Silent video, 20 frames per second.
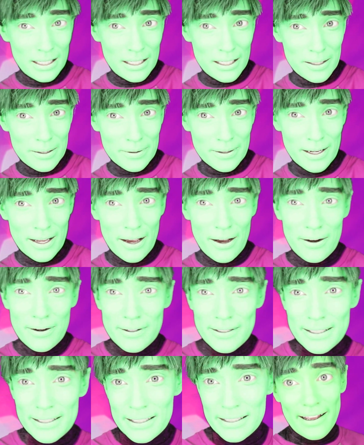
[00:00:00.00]
There we go.
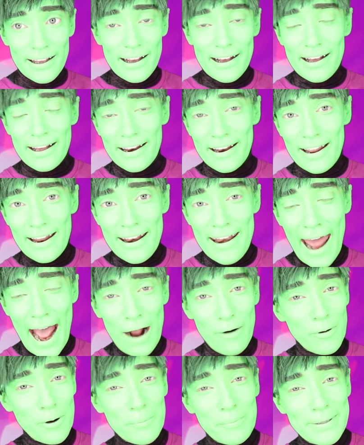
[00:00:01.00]
And
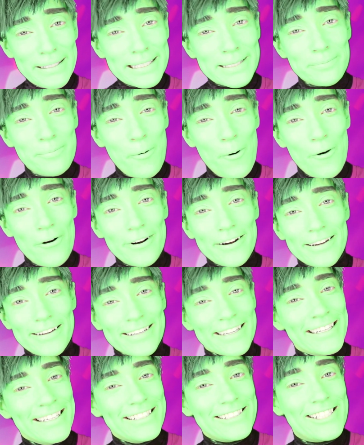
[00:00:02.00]
now we're Beast
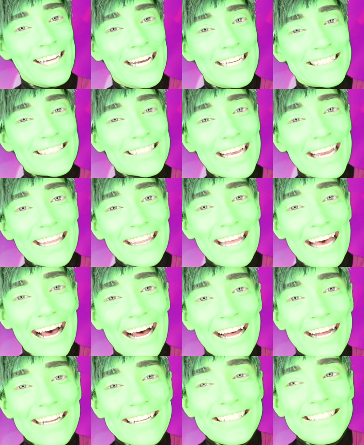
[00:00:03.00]
Boy, just like
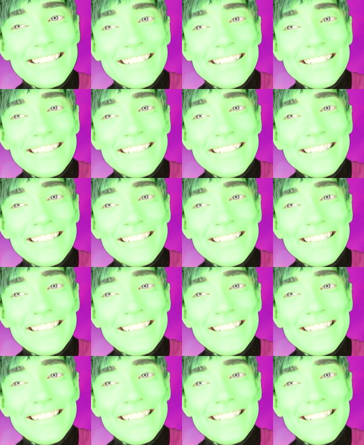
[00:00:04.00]
that.